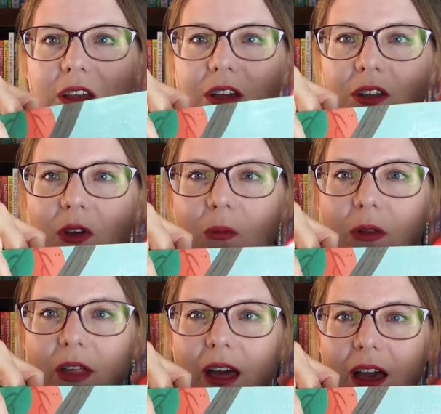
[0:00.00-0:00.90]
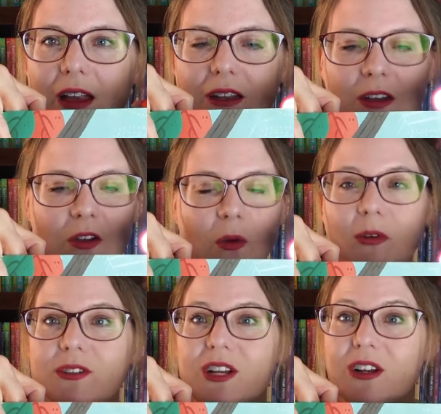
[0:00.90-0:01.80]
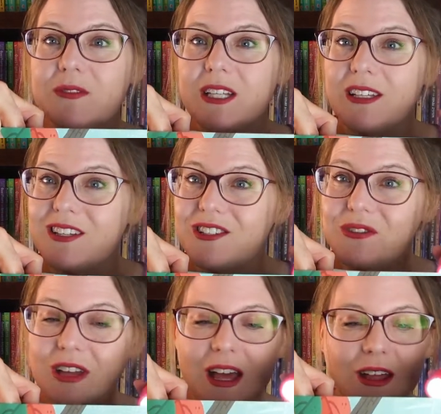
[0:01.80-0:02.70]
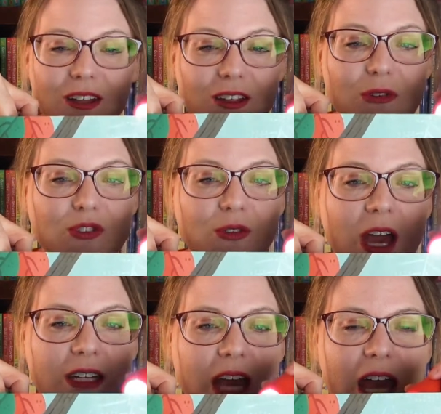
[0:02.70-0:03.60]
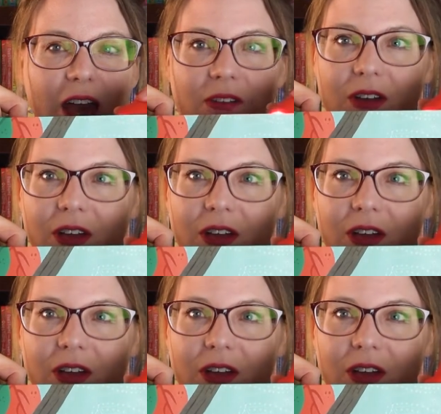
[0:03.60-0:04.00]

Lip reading: normal circumstances you do not have